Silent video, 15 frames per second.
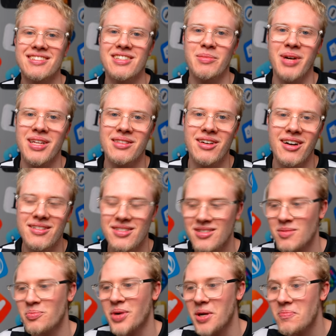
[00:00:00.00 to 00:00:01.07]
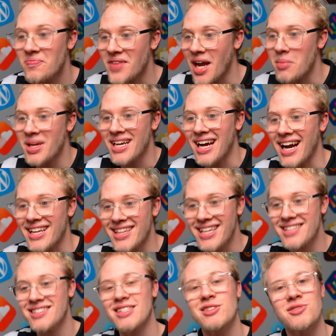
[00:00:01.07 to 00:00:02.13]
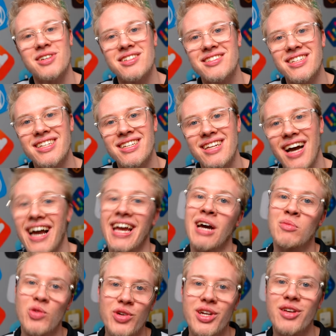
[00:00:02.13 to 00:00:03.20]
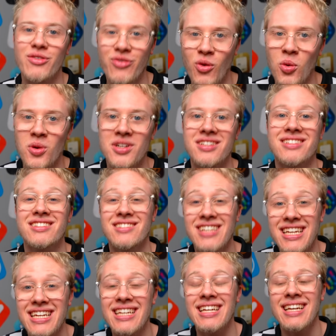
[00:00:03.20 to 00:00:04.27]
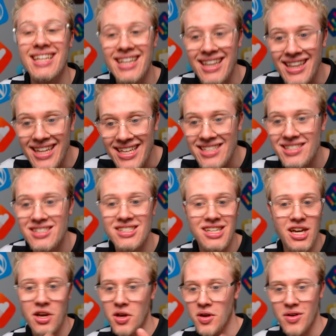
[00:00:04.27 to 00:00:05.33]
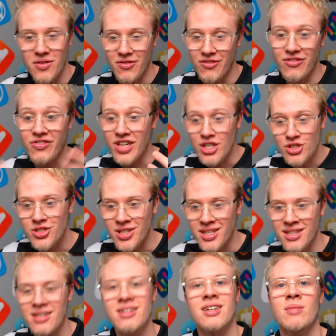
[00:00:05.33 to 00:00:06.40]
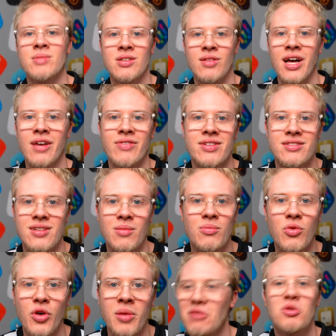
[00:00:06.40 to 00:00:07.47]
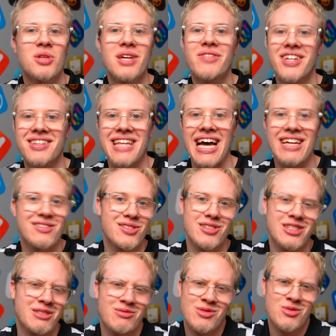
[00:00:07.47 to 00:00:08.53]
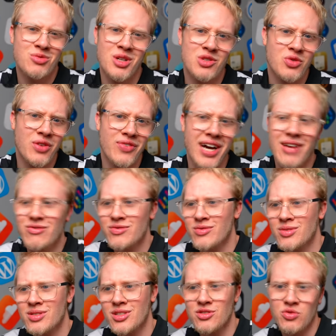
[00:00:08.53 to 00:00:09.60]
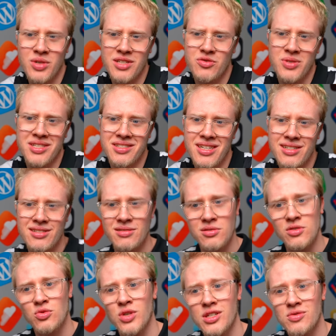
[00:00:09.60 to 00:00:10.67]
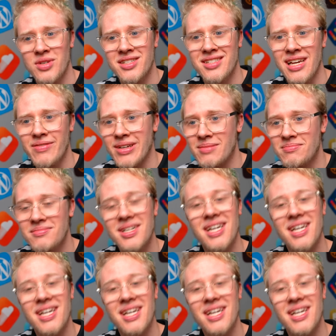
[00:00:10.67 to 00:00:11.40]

see my thoughts. But I mean, I think it's interesting. I am looking forward to seeing this vision come to life at some point. We'll leave it at that. Just 2025 to 2026 to 2027.